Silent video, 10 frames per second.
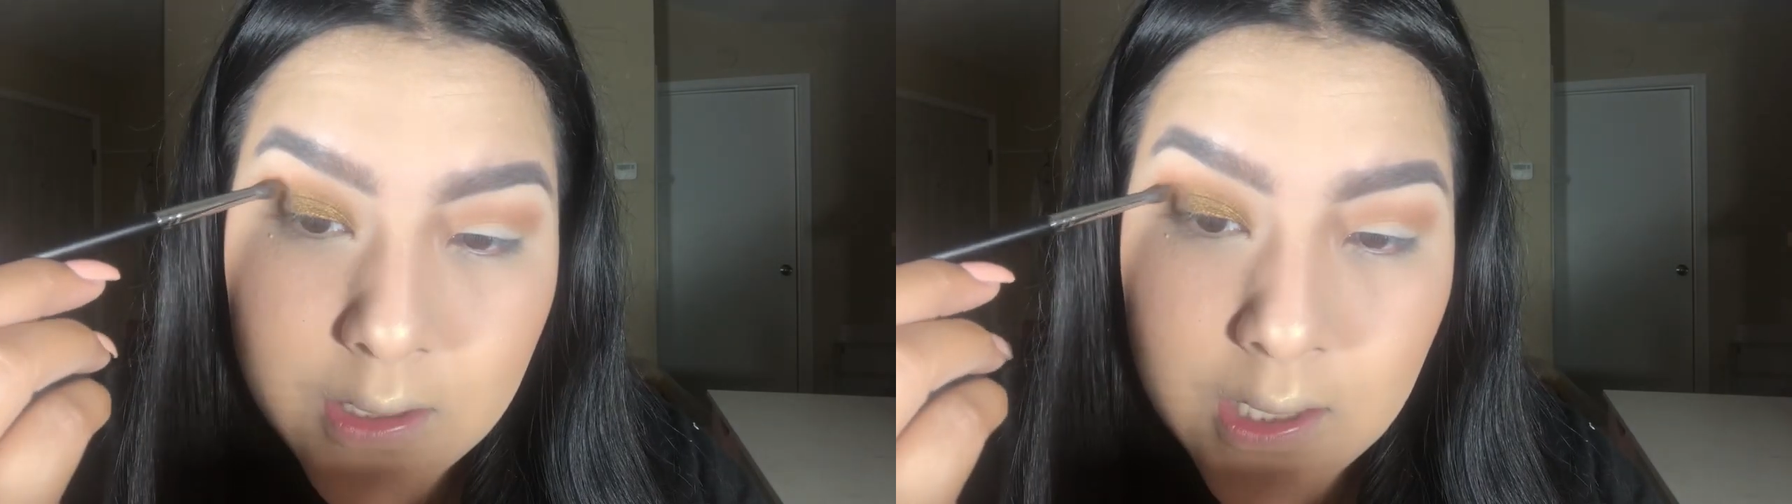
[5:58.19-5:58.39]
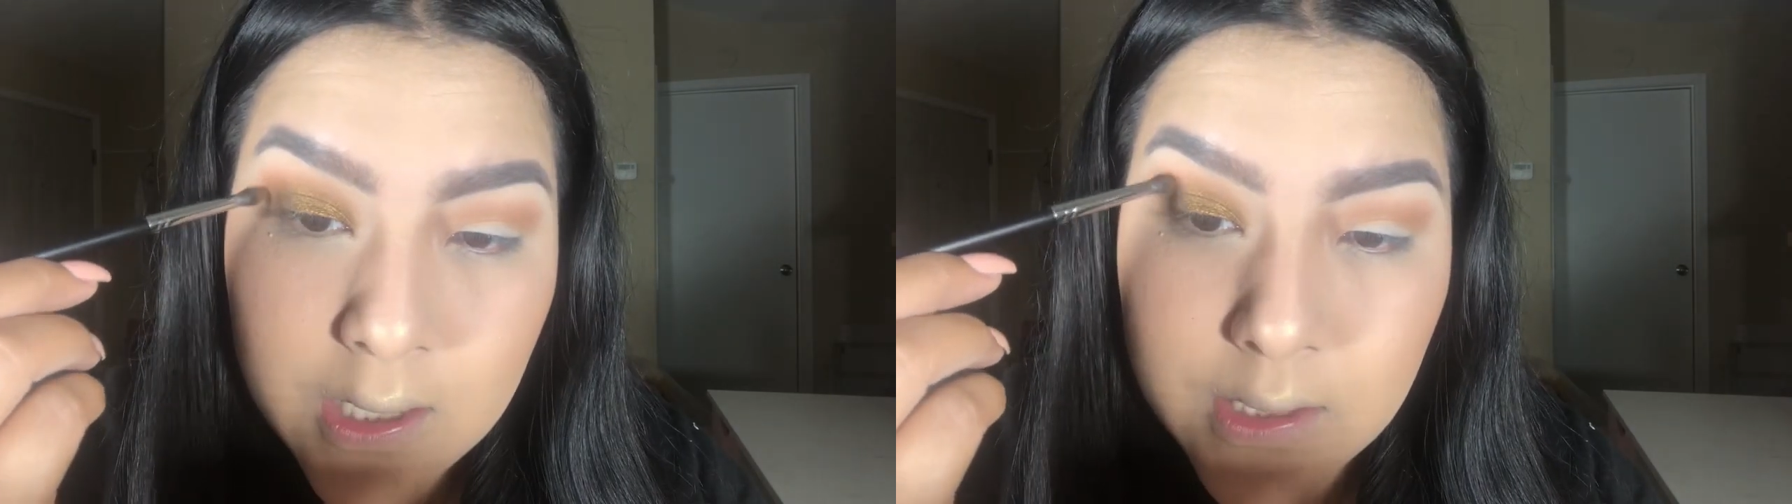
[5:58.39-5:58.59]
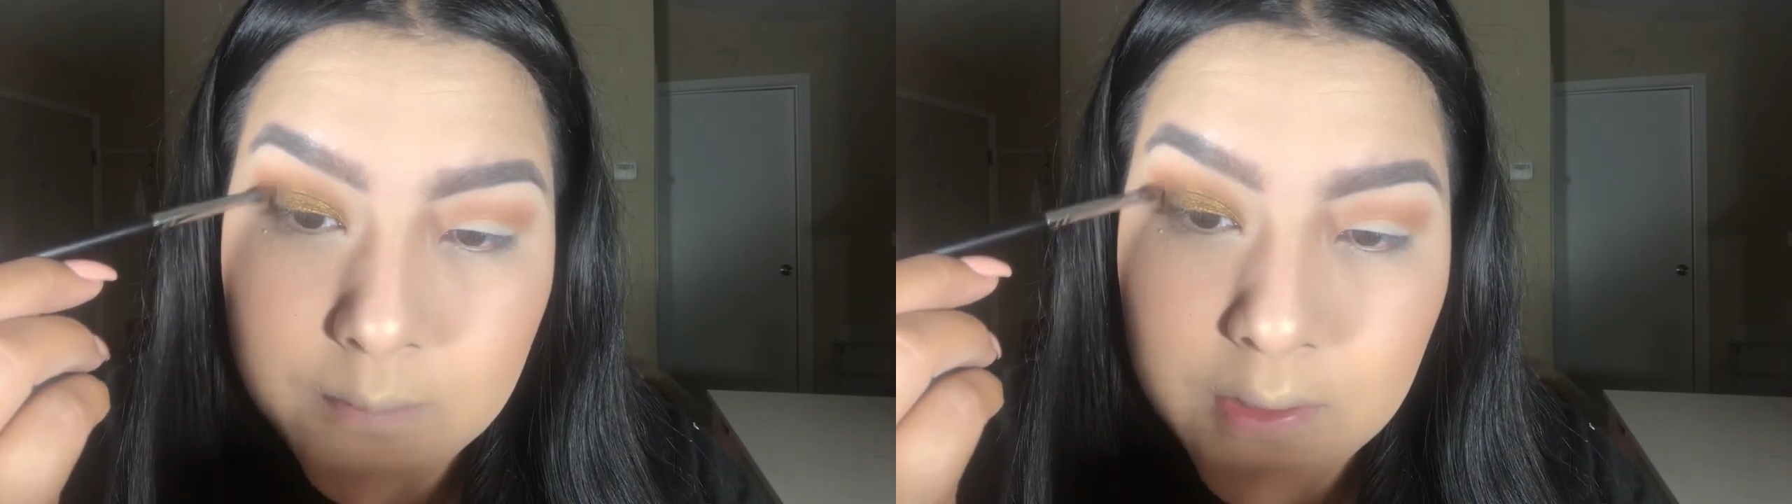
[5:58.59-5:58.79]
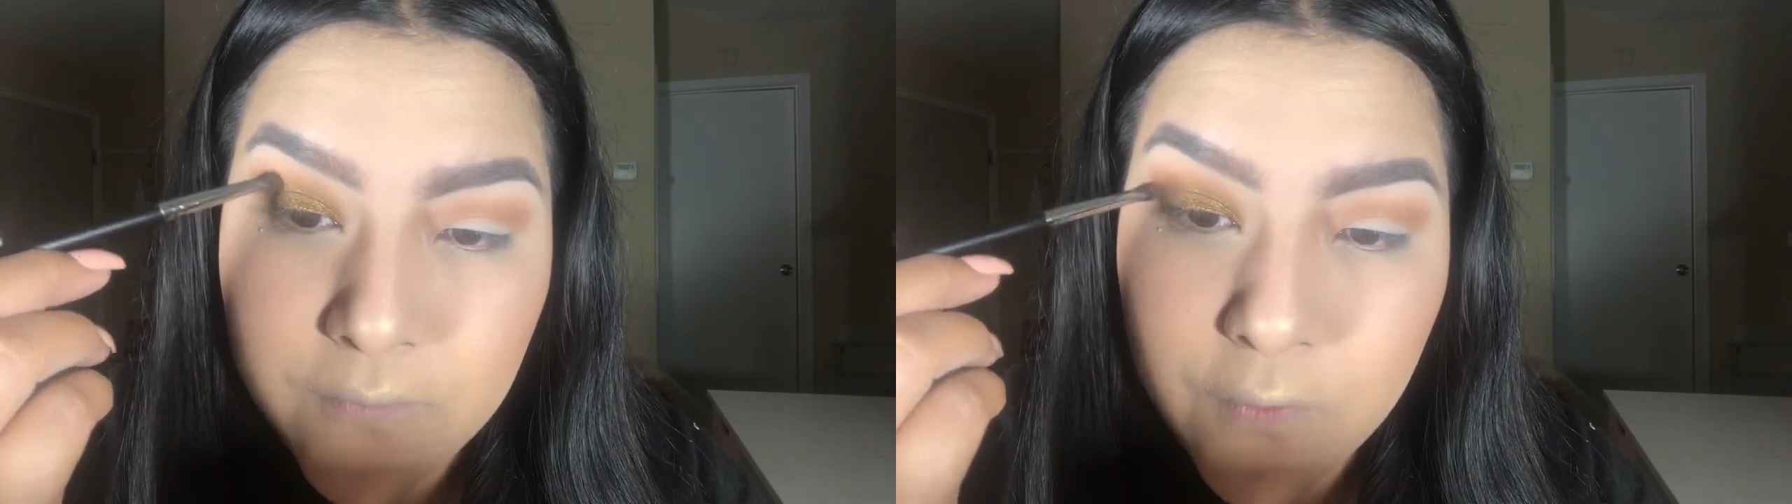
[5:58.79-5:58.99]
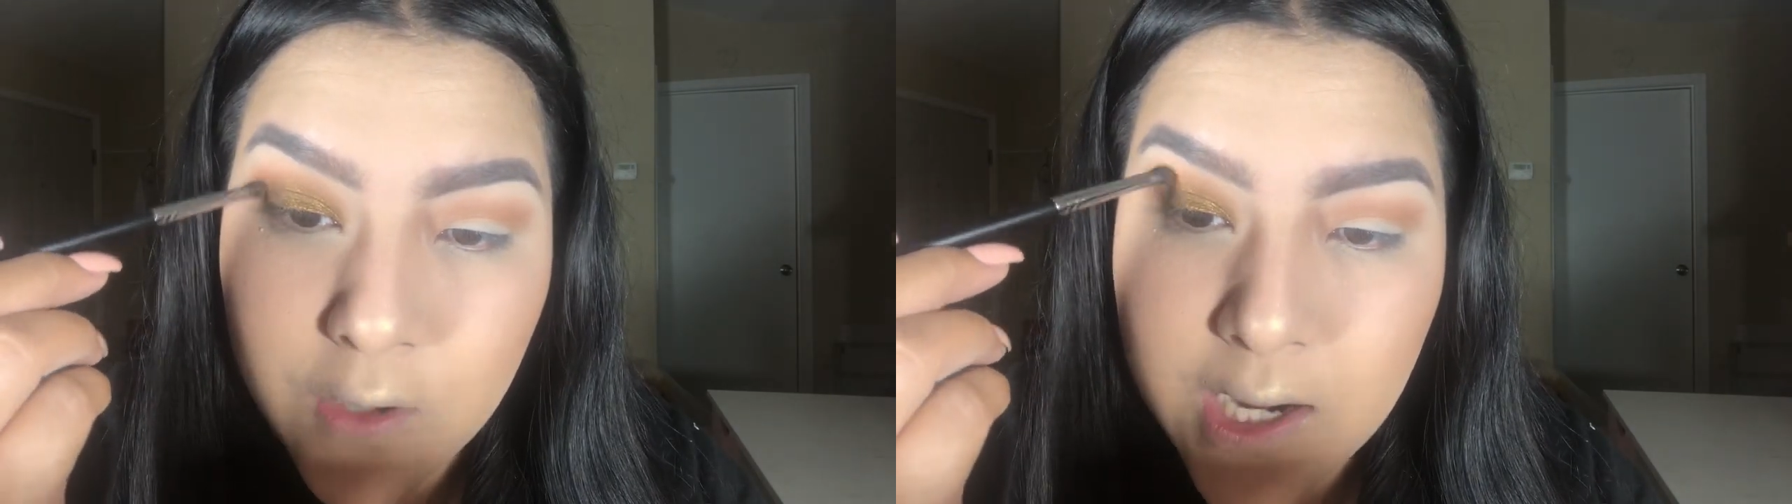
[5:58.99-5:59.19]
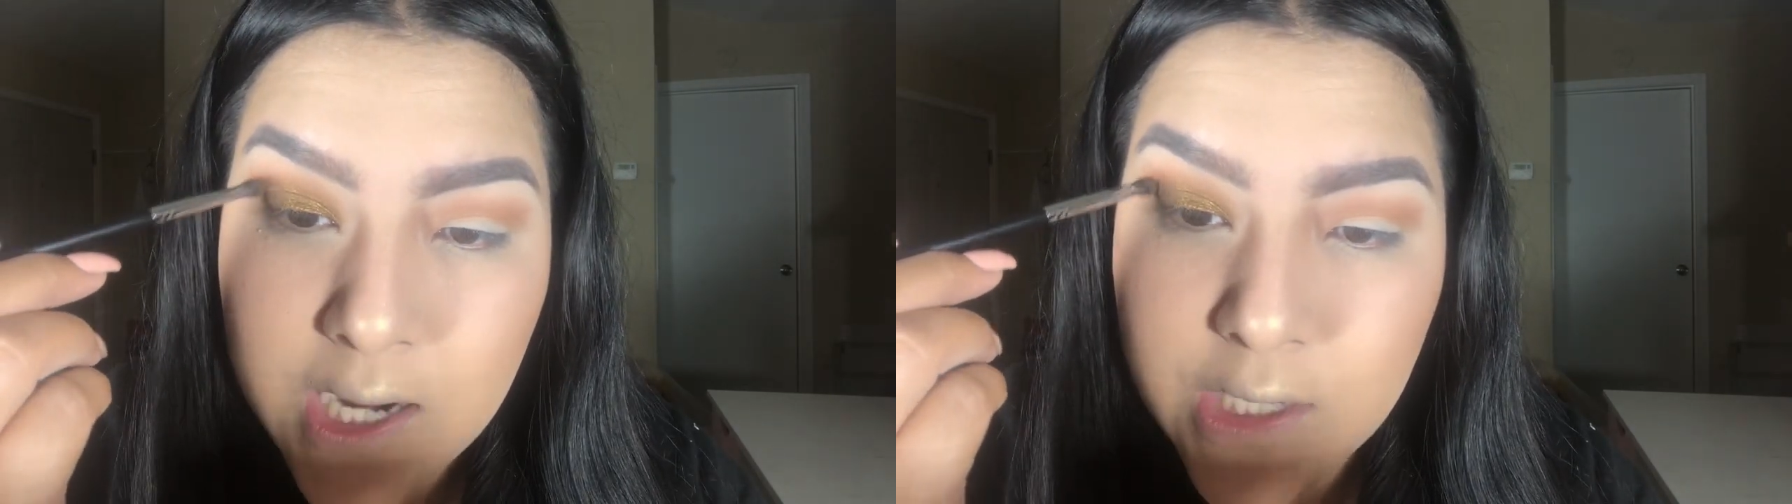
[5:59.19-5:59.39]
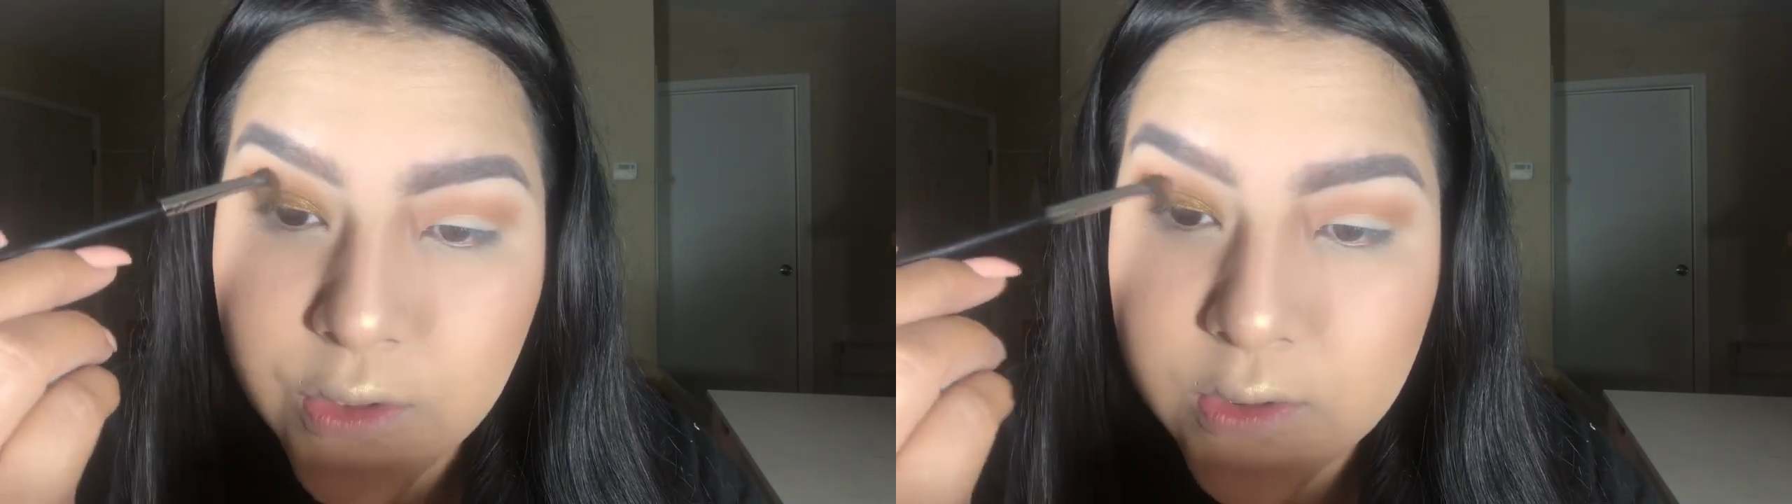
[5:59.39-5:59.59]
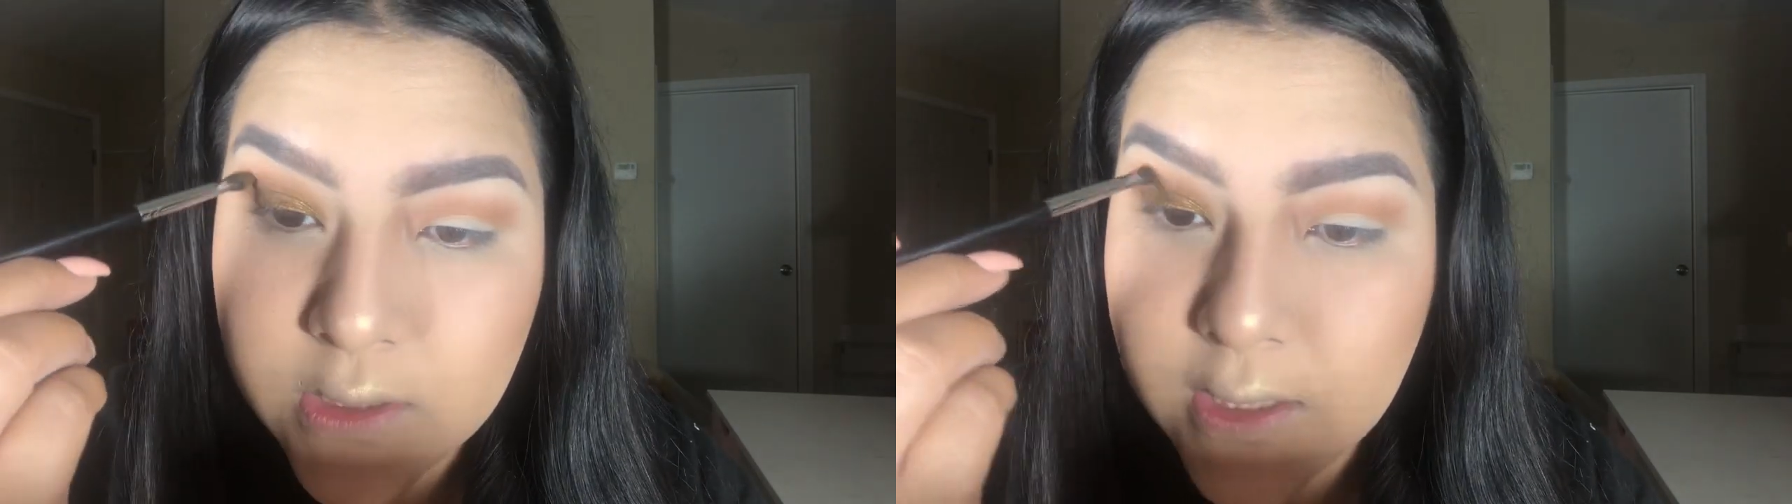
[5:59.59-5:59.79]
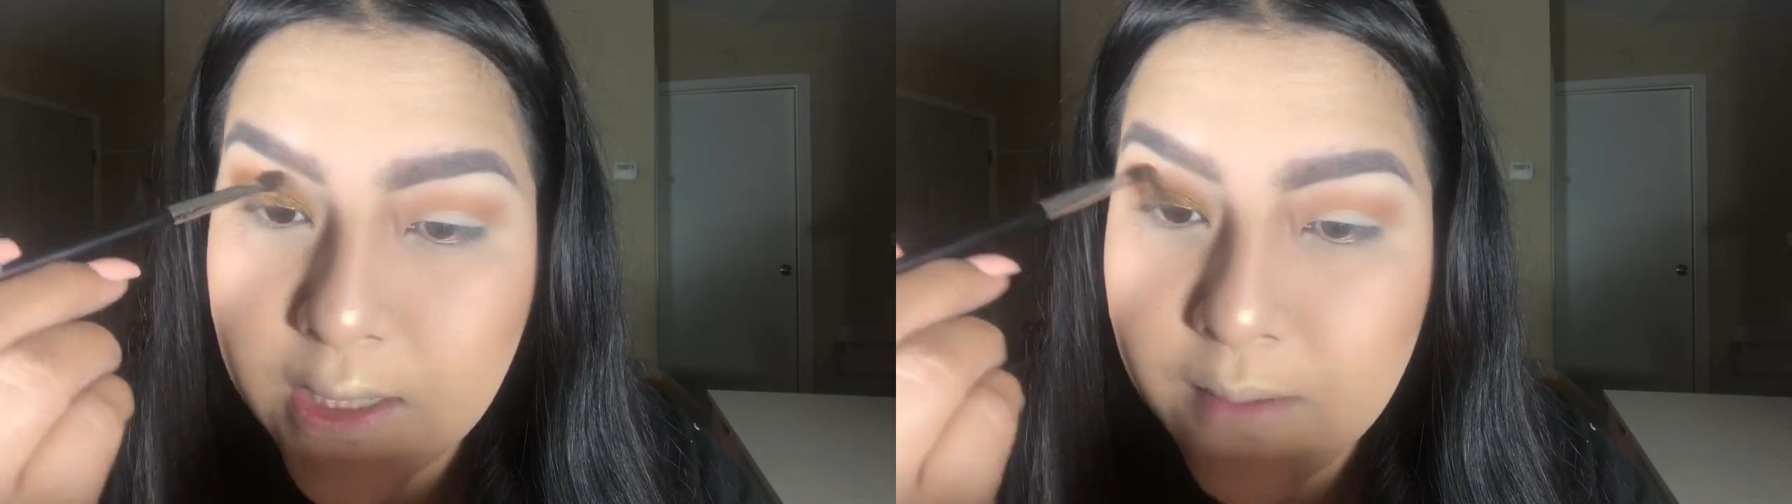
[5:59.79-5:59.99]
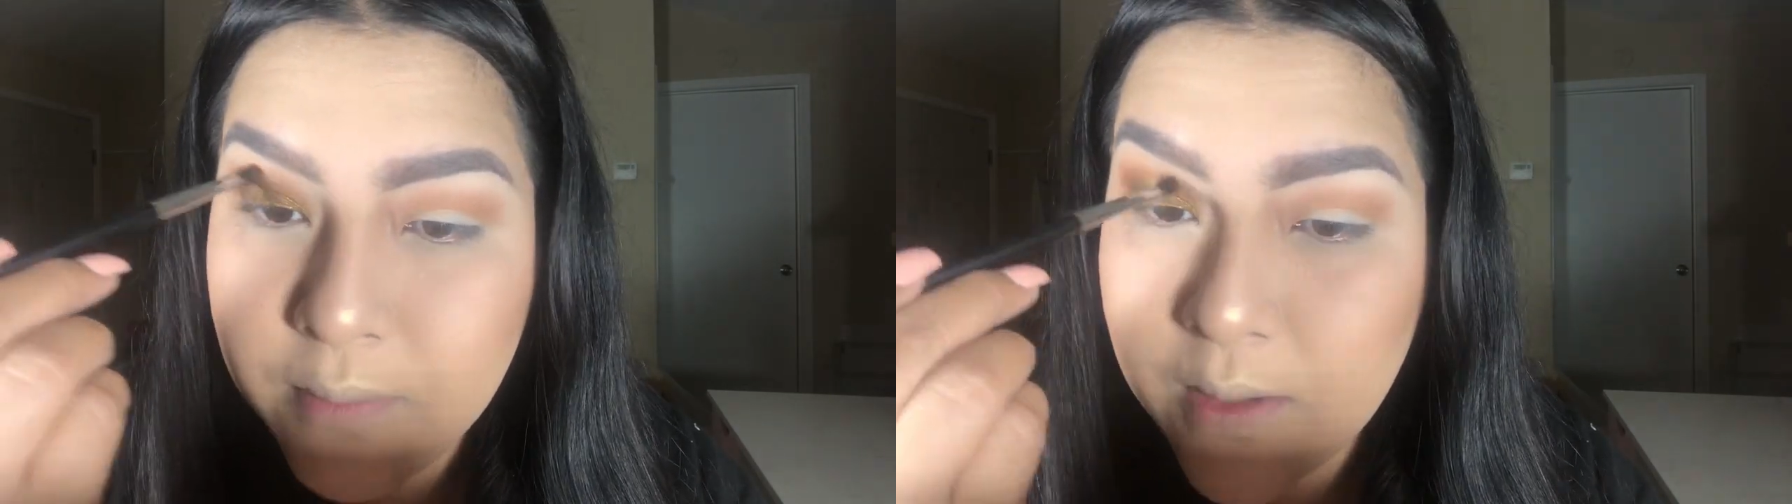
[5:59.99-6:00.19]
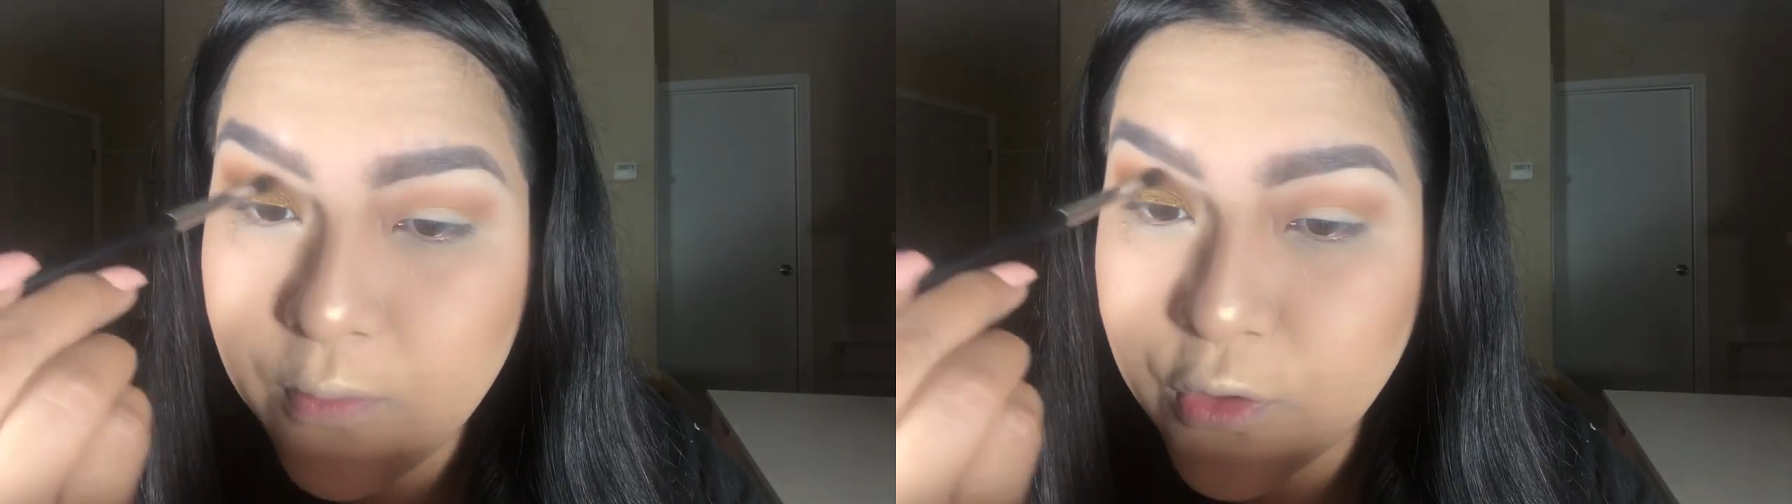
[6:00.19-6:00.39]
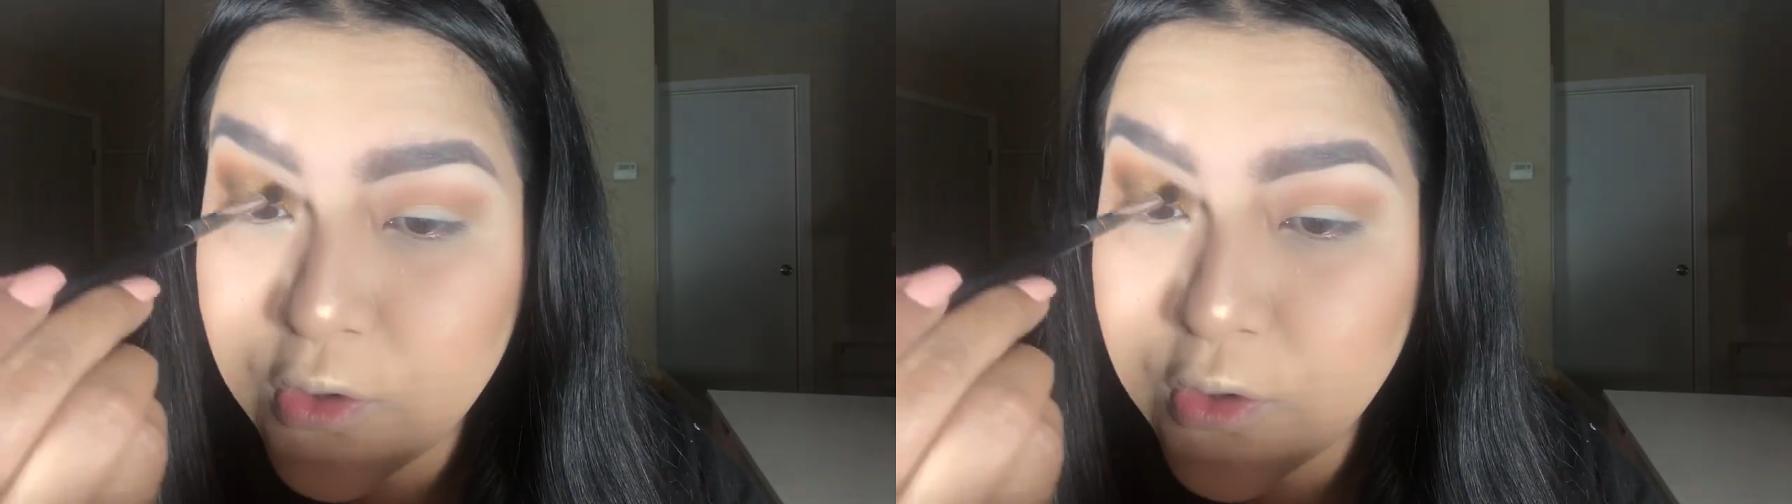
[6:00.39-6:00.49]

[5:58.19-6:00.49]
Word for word: and before i used to look at people